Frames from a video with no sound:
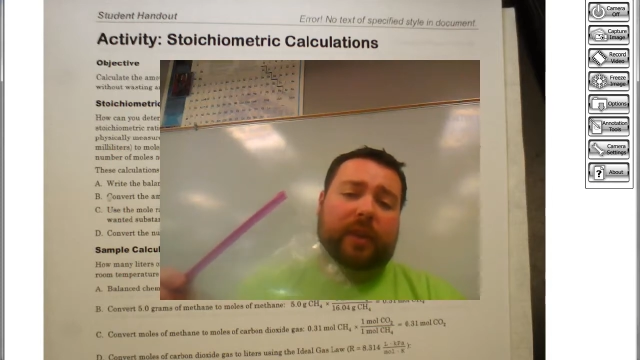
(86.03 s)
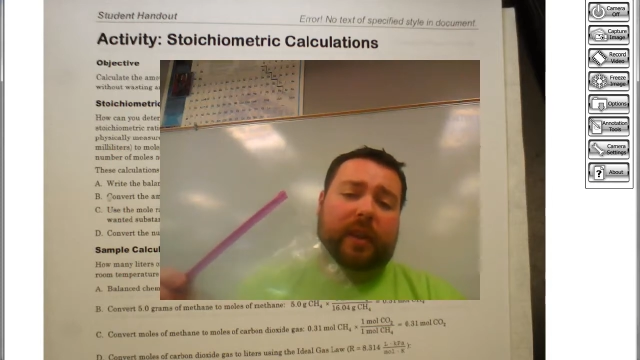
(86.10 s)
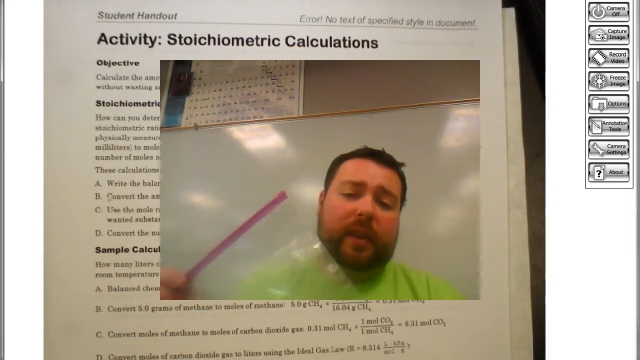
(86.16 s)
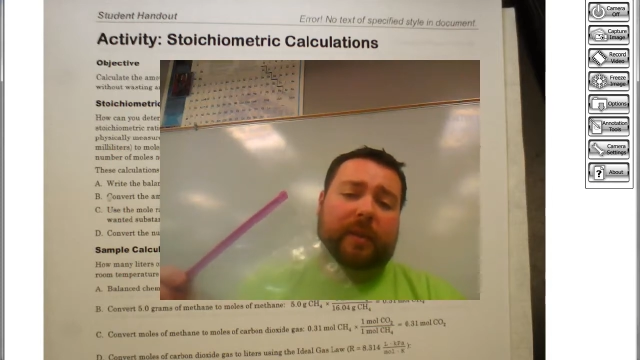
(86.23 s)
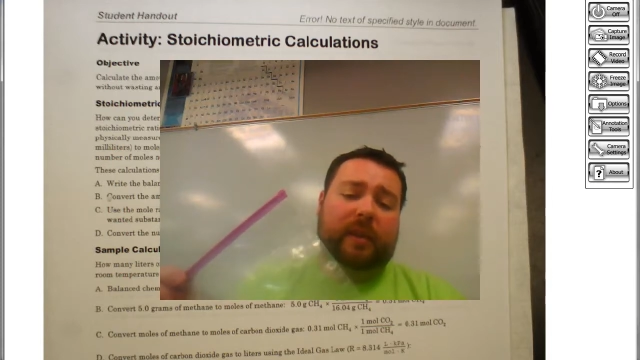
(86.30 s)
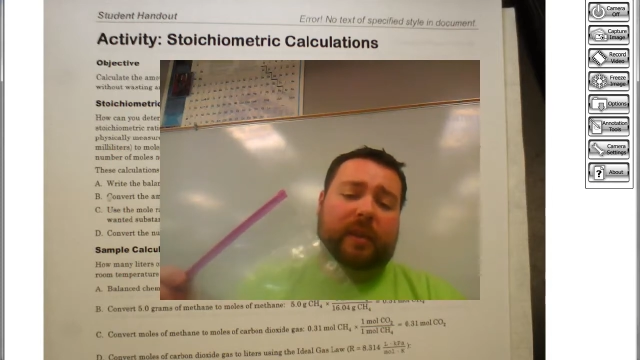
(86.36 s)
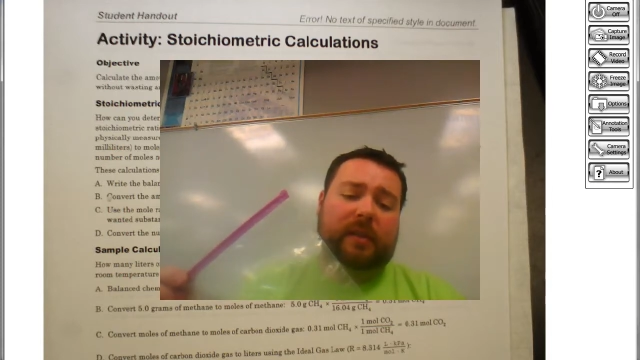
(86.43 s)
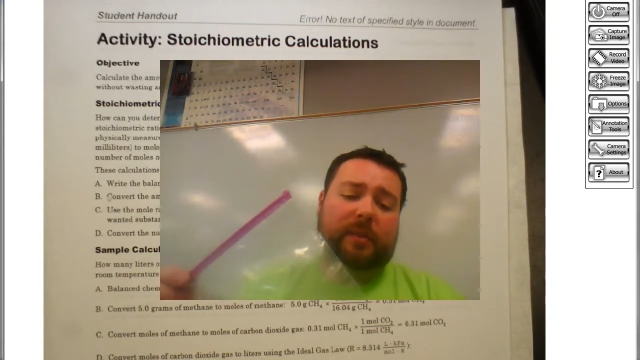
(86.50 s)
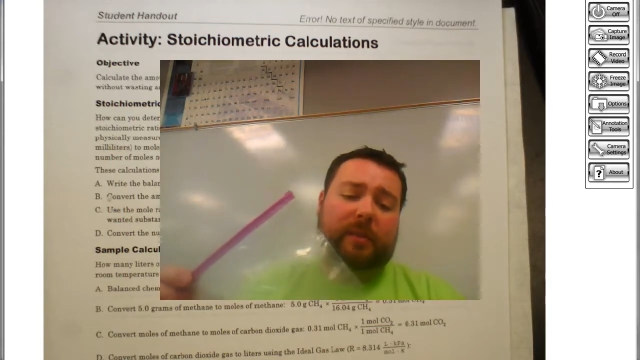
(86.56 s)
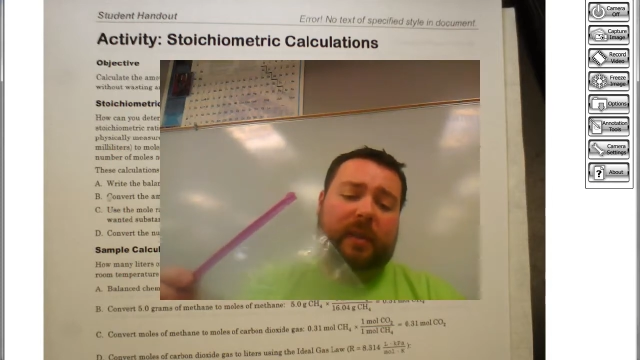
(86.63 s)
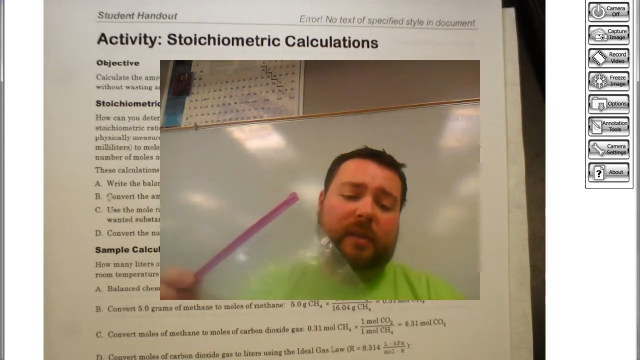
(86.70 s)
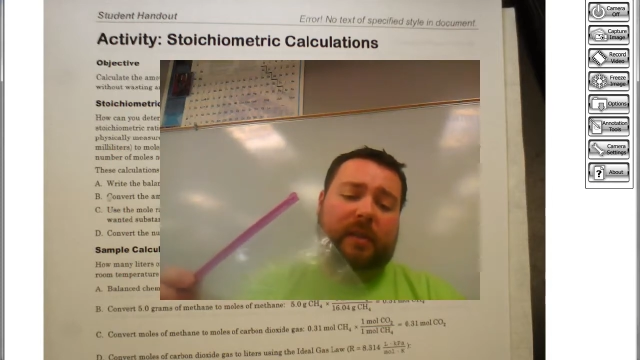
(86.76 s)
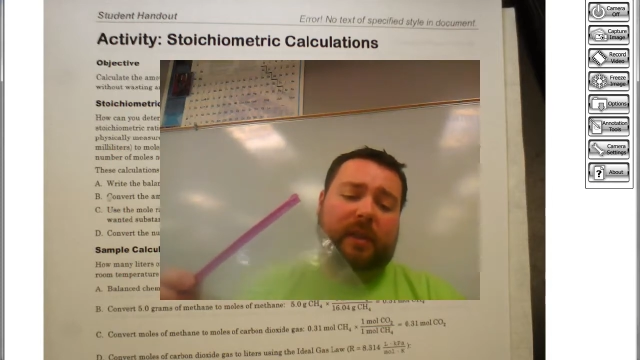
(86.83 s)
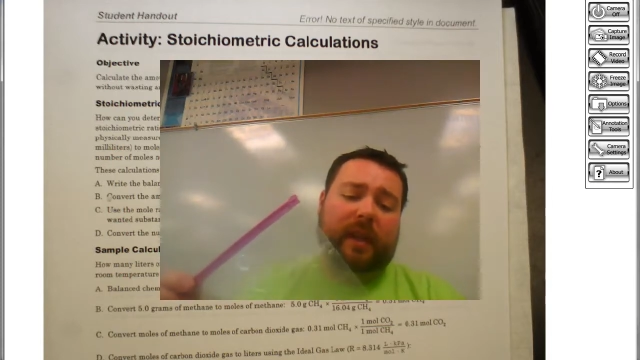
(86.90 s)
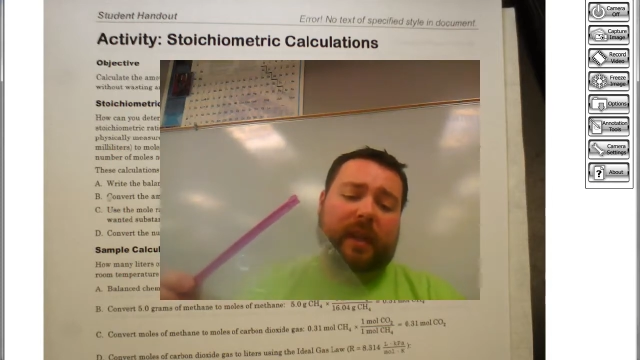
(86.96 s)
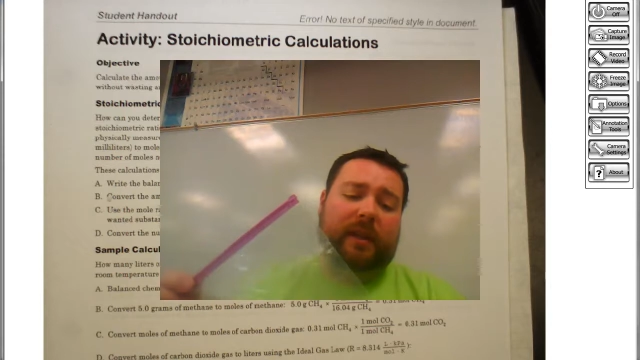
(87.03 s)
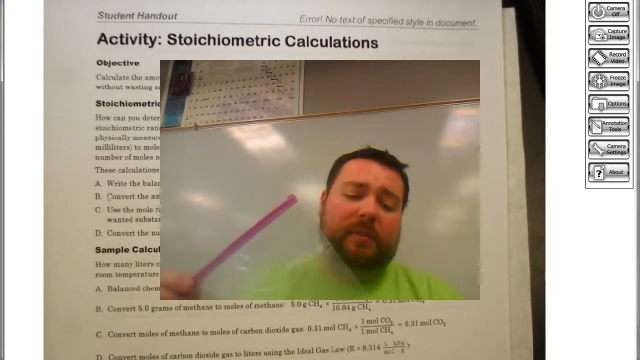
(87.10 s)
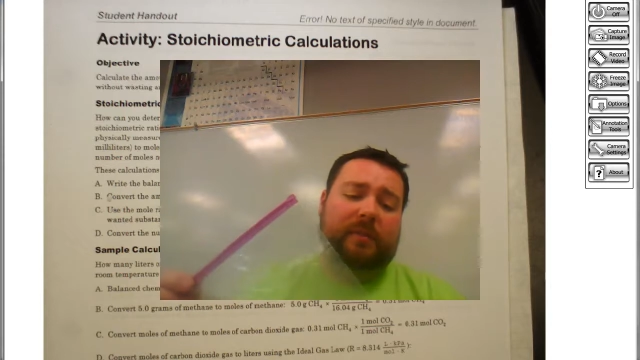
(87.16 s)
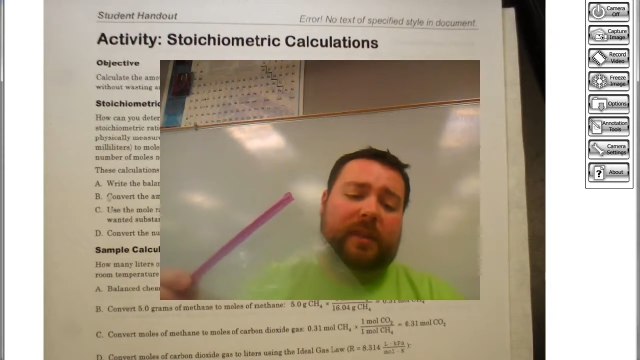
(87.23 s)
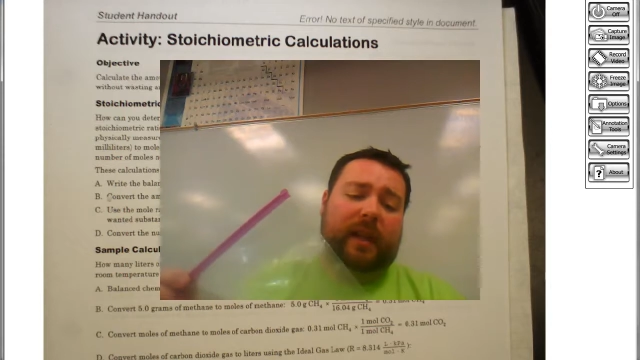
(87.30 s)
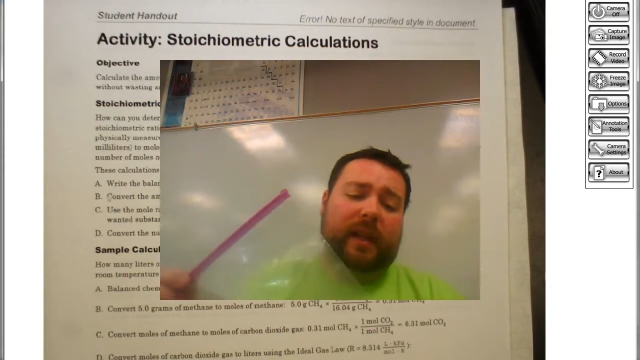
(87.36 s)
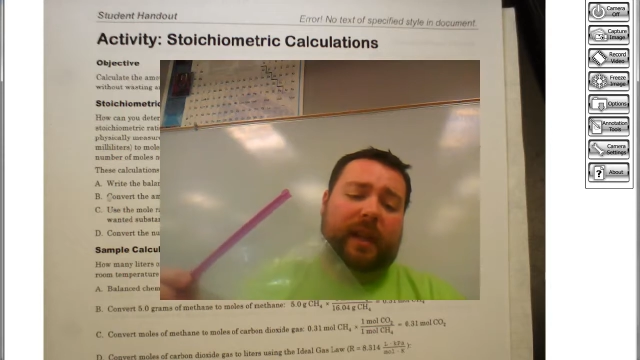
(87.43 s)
think about some of these items